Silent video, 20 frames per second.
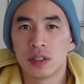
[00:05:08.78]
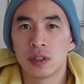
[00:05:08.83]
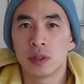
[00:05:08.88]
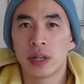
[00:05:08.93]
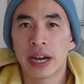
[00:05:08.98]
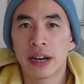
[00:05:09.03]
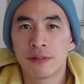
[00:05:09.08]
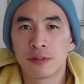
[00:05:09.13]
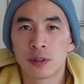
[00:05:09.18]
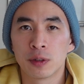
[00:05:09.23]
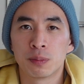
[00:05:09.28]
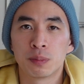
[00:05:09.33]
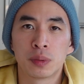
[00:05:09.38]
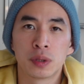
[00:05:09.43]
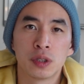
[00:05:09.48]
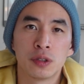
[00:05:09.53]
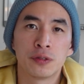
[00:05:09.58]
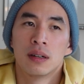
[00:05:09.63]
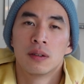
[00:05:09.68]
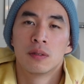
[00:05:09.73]
you have to
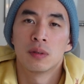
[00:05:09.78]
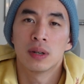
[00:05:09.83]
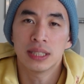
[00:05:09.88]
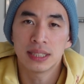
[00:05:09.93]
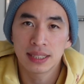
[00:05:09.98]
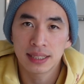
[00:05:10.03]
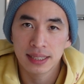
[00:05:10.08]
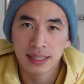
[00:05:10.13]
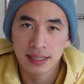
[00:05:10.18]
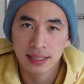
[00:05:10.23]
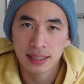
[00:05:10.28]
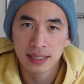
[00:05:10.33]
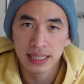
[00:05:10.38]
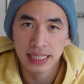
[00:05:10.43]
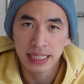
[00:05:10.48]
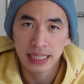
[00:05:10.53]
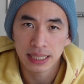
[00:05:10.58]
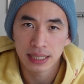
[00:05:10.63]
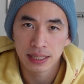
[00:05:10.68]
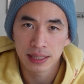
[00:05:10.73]
prove
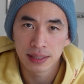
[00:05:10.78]
residency.